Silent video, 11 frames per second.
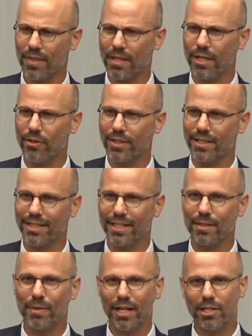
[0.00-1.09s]
They thought that the
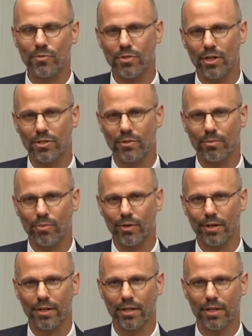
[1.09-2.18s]
independence was also
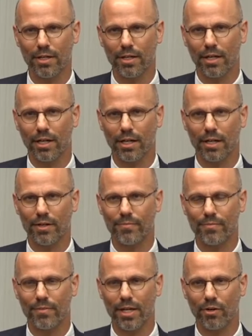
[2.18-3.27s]
important um,
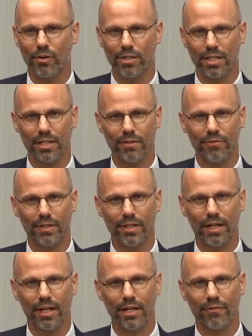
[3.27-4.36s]
in order to give the
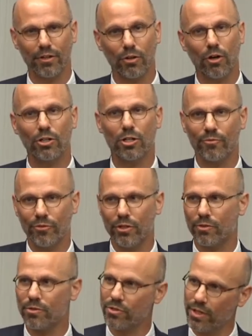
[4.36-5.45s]
IAF a long-term
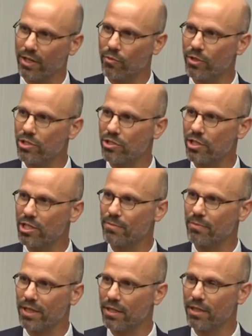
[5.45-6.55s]
view so that it wouldn't just
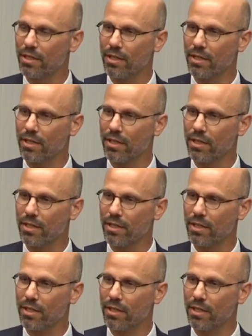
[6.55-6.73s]
be